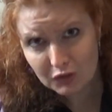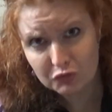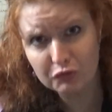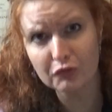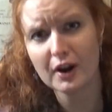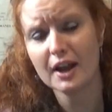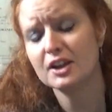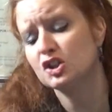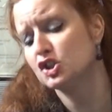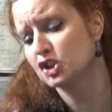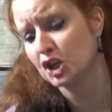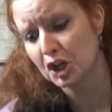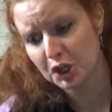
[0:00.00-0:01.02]

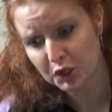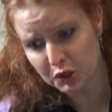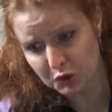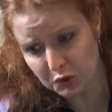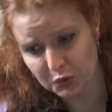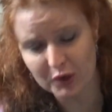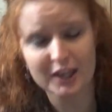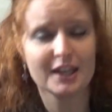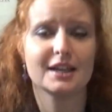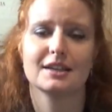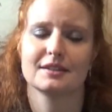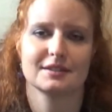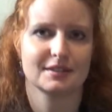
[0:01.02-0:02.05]
French,
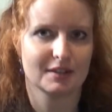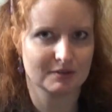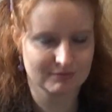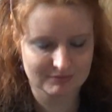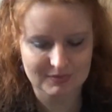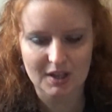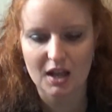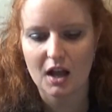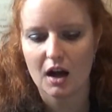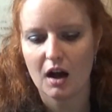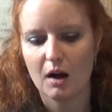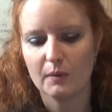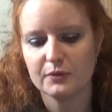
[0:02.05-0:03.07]
Greek. So
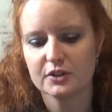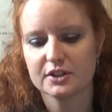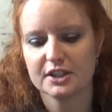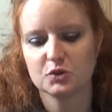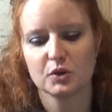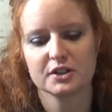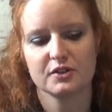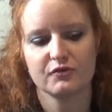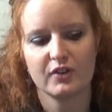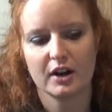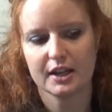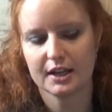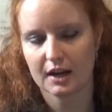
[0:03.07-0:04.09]
obviously it was a
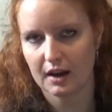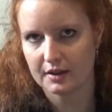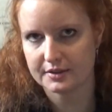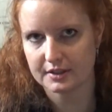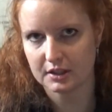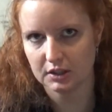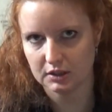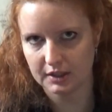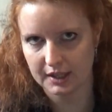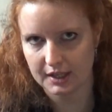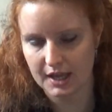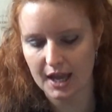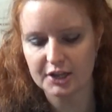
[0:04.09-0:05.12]
very classical
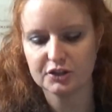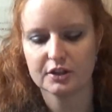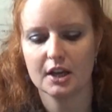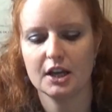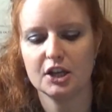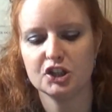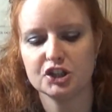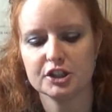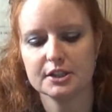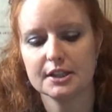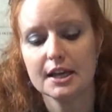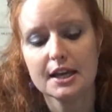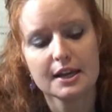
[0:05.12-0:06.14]

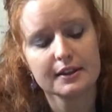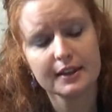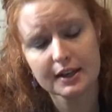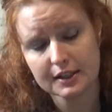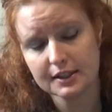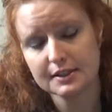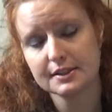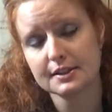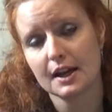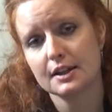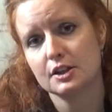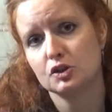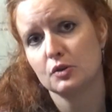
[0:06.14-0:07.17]
education. Then he
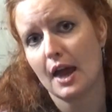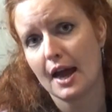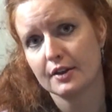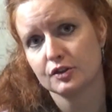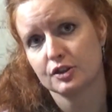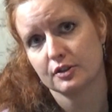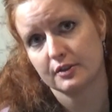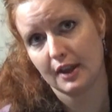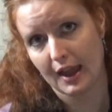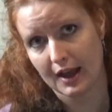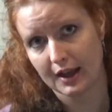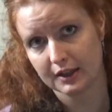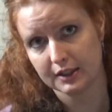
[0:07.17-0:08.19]
decided to enter
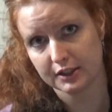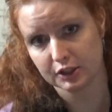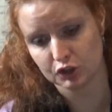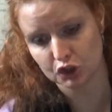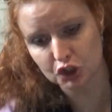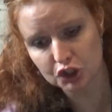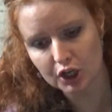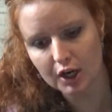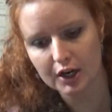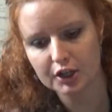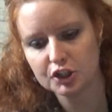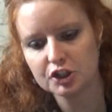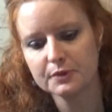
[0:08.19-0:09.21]
the Anglican
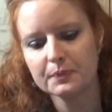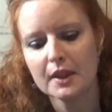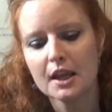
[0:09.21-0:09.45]
Church.